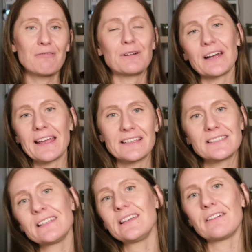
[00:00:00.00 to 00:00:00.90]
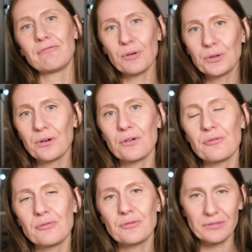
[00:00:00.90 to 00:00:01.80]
where I can see a photo of